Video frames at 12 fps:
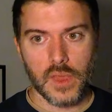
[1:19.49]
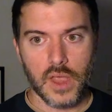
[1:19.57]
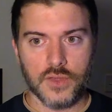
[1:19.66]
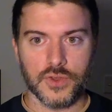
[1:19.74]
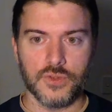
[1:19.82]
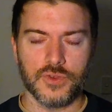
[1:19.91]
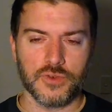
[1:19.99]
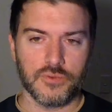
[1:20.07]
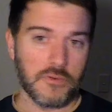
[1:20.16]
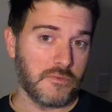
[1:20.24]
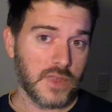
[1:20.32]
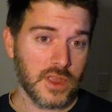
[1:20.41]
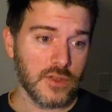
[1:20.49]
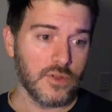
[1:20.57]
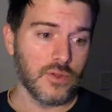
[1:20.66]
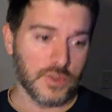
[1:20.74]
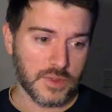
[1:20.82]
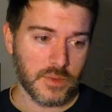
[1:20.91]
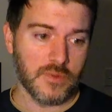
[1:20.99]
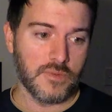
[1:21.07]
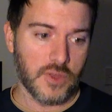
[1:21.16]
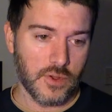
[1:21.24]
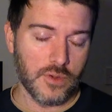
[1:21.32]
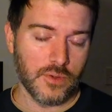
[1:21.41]
And so to reveal some of
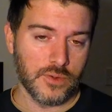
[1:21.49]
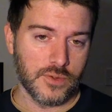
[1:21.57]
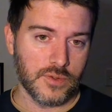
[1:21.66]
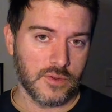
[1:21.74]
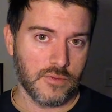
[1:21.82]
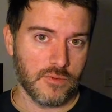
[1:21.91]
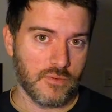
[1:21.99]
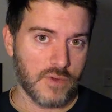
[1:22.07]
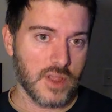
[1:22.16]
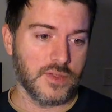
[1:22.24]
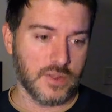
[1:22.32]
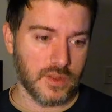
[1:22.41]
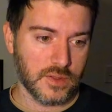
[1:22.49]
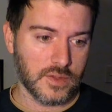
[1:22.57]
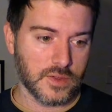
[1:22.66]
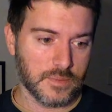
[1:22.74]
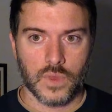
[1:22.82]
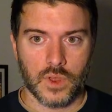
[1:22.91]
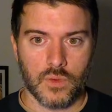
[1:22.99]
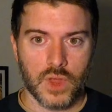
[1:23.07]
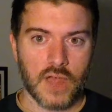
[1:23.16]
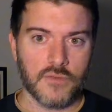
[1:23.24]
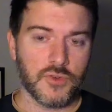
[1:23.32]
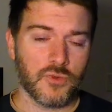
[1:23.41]
those reasons, we
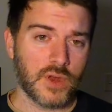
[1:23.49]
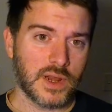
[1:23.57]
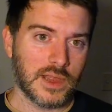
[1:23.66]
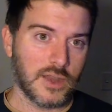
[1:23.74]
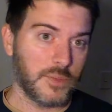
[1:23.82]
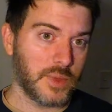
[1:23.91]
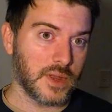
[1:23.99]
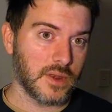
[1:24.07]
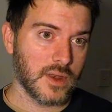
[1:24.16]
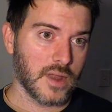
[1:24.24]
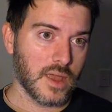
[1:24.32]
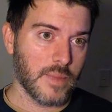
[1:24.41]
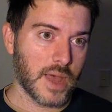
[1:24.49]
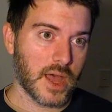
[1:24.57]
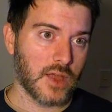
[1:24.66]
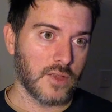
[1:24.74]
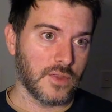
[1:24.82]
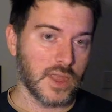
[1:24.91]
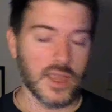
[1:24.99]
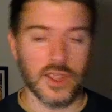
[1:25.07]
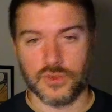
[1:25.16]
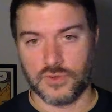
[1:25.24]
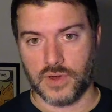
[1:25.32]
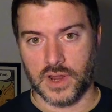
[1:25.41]
have to read a little bit about the
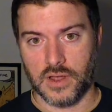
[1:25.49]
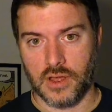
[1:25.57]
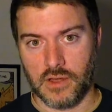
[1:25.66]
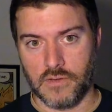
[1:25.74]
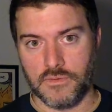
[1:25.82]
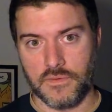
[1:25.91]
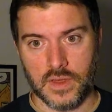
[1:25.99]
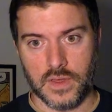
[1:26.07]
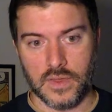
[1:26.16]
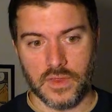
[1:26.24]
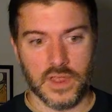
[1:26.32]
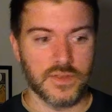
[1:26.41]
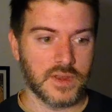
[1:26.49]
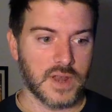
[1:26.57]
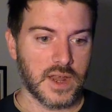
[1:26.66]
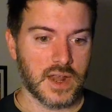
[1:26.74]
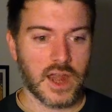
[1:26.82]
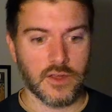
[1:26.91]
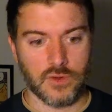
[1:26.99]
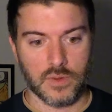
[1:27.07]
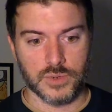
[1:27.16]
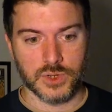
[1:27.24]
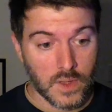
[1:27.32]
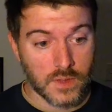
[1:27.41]
history of the internet and
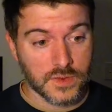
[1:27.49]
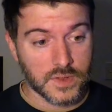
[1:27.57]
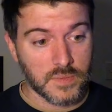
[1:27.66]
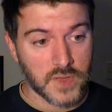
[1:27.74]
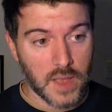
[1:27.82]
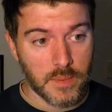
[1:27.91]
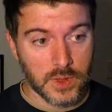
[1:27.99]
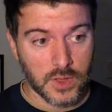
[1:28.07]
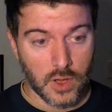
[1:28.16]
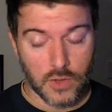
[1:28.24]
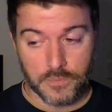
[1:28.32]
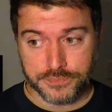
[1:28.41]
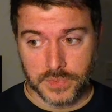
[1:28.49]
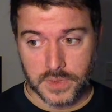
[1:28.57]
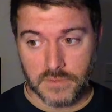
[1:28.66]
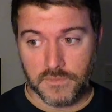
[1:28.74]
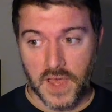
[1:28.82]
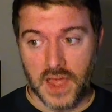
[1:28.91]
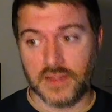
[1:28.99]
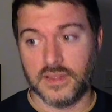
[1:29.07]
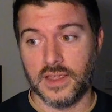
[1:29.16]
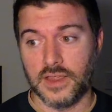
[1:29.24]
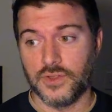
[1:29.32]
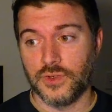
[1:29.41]
encryption. Some time ago, in fact,
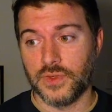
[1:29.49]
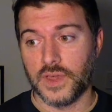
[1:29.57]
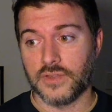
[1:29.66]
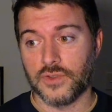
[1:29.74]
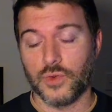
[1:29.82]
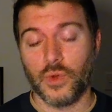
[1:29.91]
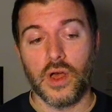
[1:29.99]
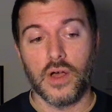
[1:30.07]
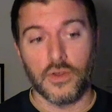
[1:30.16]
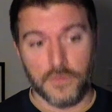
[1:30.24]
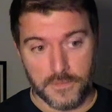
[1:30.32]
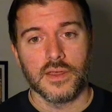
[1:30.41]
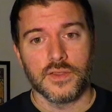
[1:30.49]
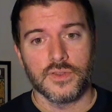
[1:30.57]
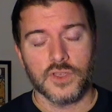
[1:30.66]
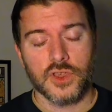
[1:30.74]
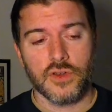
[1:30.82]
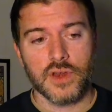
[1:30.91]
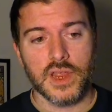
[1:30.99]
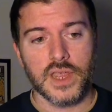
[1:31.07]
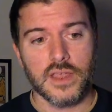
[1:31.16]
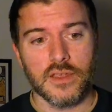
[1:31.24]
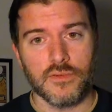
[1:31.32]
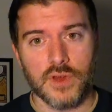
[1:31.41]
in 2012,
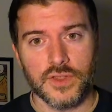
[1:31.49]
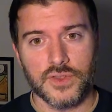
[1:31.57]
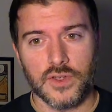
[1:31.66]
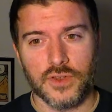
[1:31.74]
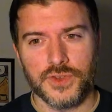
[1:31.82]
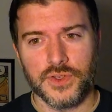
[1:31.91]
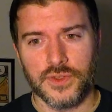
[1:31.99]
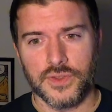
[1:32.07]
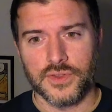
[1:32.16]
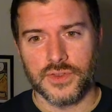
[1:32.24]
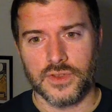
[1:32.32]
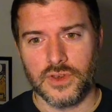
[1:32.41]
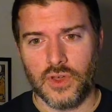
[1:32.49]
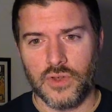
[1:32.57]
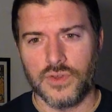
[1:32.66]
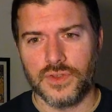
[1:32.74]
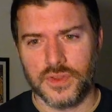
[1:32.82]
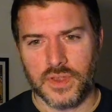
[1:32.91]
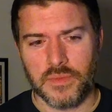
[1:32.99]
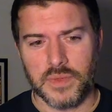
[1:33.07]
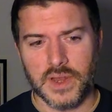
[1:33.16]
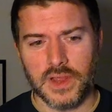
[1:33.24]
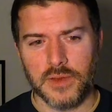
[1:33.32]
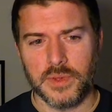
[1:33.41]
security researchers noticed
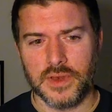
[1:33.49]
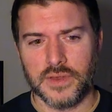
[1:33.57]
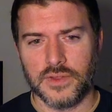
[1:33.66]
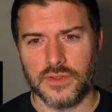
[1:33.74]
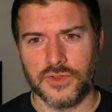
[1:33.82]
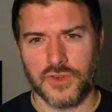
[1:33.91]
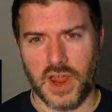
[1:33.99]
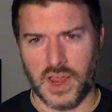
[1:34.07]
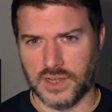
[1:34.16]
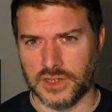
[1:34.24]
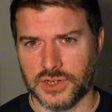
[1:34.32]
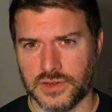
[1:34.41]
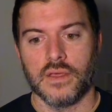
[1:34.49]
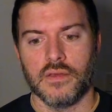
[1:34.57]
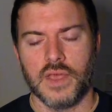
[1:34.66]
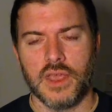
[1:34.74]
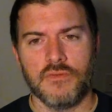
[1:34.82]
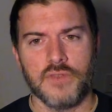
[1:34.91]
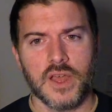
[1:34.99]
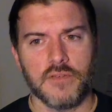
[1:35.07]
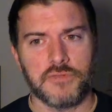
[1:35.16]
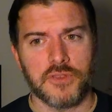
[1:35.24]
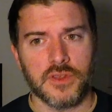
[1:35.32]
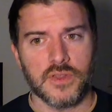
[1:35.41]
something a little bit strange. Even
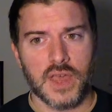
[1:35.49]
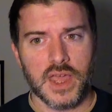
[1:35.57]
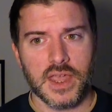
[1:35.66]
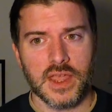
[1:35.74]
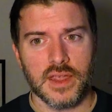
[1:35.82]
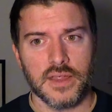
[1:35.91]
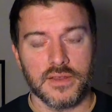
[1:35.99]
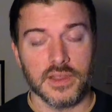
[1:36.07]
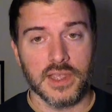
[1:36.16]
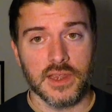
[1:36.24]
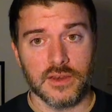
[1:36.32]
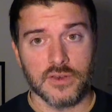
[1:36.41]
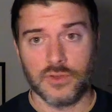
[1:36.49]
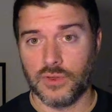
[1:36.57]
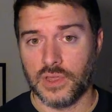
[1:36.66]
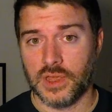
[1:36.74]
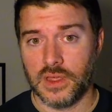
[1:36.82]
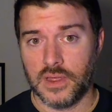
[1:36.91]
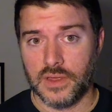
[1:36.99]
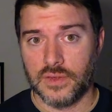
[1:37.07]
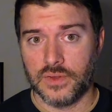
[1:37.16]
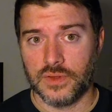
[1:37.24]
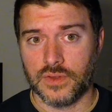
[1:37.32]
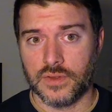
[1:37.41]
after they deleted
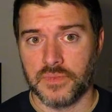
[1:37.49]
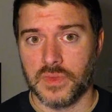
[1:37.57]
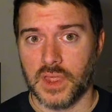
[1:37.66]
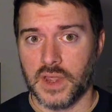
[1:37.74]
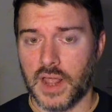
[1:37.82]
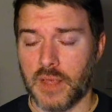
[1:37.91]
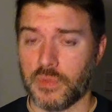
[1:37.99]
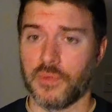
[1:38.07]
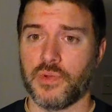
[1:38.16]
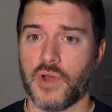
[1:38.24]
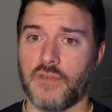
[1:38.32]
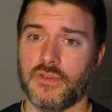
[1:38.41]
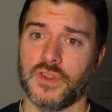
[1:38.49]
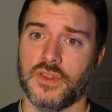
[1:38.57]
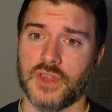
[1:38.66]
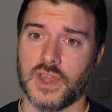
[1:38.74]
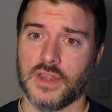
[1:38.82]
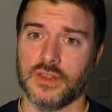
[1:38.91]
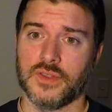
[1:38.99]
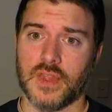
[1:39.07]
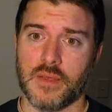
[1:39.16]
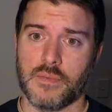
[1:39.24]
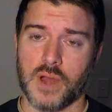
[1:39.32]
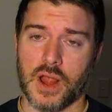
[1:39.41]
cookies, enabled privacy settings in
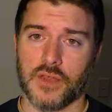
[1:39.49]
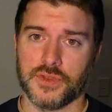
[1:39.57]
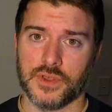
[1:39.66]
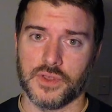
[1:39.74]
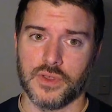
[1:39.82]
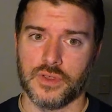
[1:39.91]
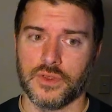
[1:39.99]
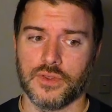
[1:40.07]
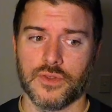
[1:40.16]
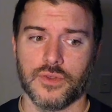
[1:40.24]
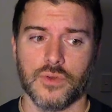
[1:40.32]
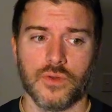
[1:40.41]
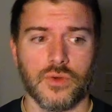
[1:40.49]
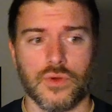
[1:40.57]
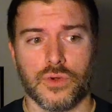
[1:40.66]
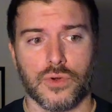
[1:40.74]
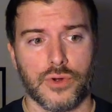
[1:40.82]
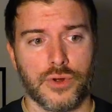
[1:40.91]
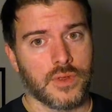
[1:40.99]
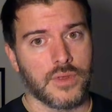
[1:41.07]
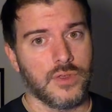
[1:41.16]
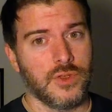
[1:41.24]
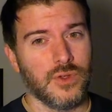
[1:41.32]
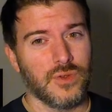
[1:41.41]
their browsers, or
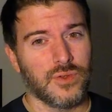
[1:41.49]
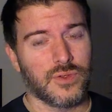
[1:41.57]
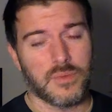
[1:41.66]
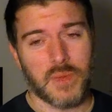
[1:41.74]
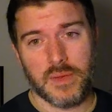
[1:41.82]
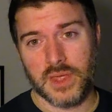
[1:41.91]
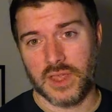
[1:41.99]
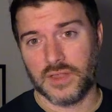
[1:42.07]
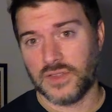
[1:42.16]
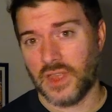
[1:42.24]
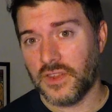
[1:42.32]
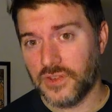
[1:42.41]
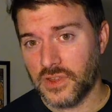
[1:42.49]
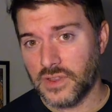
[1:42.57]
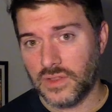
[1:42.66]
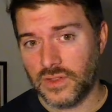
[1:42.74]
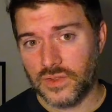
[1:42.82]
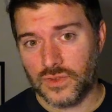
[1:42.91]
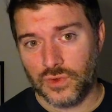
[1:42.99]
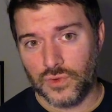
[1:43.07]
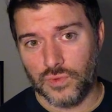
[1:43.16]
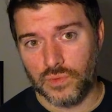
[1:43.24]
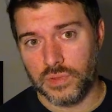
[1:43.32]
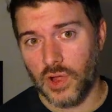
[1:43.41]
used maybe extensions
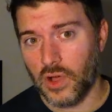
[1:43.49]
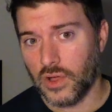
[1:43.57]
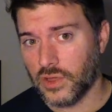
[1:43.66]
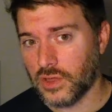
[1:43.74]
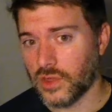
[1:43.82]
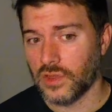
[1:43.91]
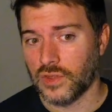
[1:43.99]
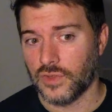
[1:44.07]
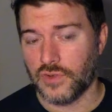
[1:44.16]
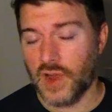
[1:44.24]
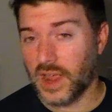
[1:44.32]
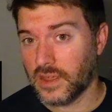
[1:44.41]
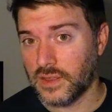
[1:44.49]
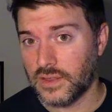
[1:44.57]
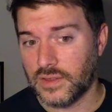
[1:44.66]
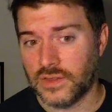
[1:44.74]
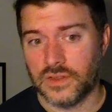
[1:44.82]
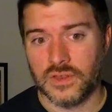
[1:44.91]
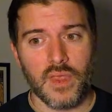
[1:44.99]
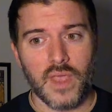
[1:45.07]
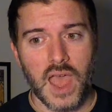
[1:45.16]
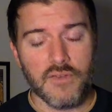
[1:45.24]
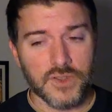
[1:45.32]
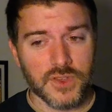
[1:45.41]
to block trackers,
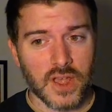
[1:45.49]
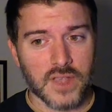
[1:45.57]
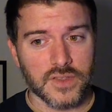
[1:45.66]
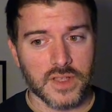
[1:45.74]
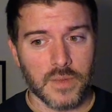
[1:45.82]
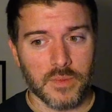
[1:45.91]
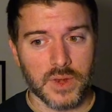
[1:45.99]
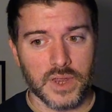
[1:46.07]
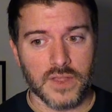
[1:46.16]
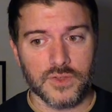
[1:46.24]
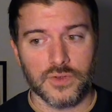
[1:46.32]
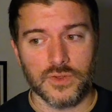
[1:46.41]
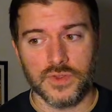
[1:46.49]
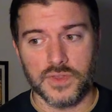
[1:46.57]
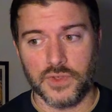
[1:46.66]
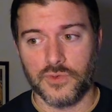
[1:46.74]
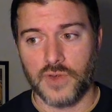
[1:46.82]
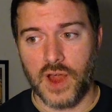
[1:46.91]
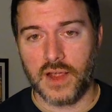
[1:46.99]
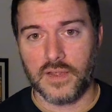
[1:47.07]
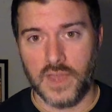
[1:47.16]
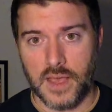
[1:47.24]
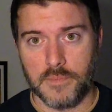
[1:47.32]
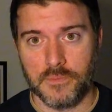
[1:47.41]
advertising companies could still track
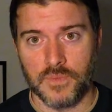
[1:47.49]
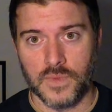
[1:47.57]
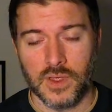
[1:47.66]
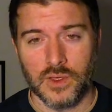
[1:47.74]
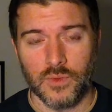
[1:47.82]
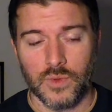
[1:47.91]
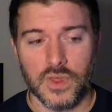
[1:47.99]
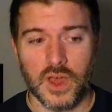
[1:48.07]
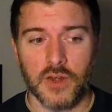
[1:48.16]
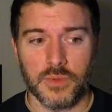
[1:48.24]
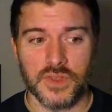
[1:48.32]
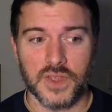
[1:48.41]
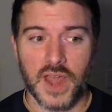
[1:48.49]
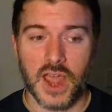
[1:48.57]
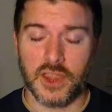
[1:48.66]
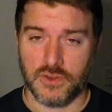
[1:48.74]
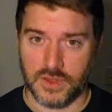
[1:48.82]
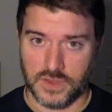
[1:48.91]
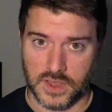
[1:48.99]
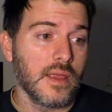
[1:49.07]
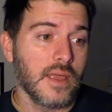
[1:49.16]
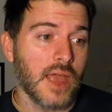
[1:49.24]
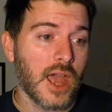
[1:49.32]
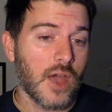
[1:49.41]
them with 100% accuracy.
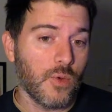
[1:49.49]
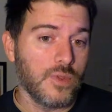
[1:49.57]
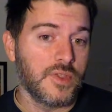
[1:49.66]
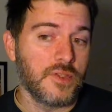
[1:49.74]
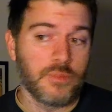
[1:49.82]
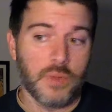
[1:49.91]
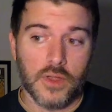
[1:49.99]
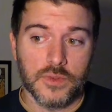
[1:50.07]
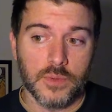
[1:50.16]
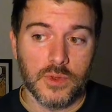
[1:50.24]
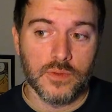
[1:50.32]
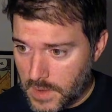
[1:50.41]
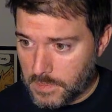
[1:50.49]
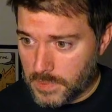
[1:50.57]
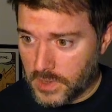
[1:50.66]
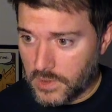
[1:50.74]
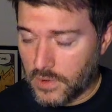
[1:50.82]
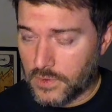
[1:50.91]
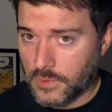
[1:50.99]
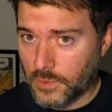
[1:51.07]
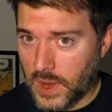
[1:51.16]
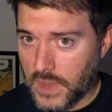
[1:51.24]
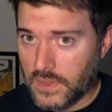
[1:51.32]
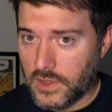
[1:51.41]
How was this possible? Because
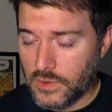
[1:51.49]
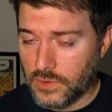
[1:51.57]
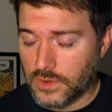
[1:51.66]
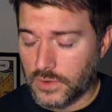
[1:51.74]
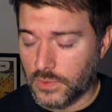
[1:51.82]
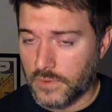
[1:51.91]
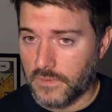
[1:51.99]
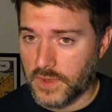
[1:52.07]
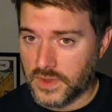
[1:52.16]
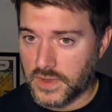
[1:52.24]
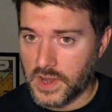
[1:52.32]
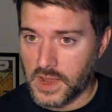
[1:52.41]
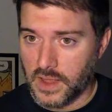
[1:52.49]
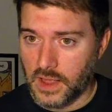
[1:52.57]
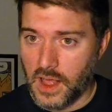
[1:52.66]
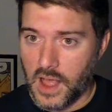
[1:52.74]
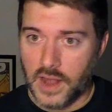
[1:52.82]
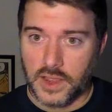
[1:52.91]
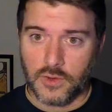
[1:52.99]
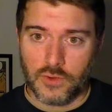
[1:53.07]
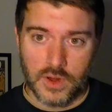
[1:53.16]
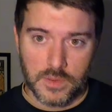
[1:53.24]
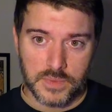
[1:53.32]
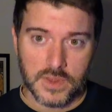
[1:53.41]
when the users were visiting
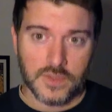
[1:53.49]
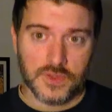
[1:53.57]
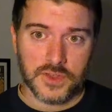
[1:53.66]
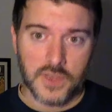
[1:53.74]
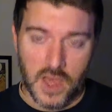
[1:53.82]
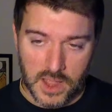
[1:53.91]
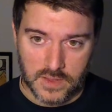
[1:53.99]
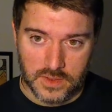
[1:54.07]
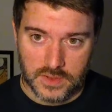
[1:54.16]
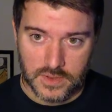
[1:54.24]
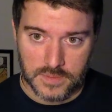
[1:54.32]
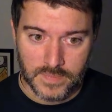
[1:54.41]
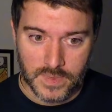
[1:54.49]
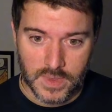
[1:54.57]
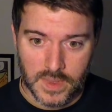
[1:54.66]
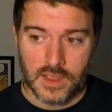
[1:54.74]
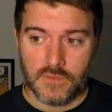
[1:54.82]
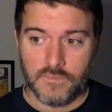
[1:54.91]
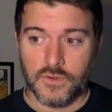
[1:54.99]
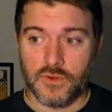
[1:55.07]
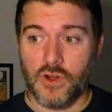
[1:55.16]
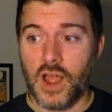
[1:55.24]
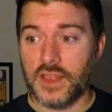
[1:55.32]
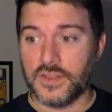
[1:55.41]
unencrypted sites,
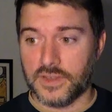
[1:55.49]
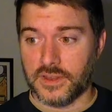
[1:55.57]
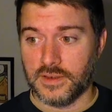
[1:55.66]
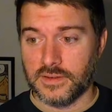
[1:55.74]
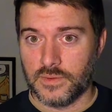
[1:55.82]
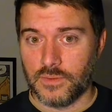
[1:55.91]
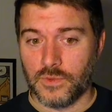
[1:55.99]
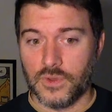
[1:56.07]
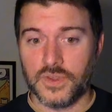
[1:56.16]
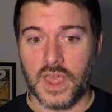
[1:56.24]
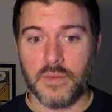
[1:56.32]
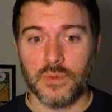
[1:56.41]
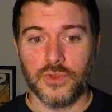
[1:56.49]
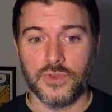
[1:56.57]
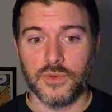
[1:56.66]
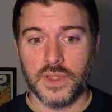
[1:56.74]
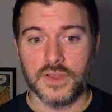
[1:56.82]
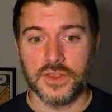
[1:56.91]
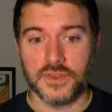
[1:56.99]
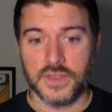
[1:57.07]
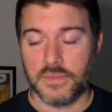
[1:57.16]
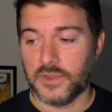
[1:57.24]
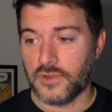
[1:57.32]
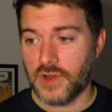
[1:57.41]
Verizon was able to
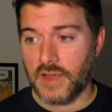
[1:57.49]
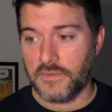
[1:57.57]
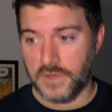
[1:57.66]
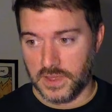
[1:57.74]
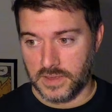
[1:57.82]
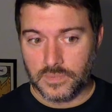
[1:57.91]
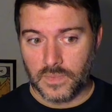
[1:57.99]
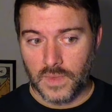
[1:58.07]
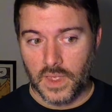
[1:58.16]
intercept the traffic.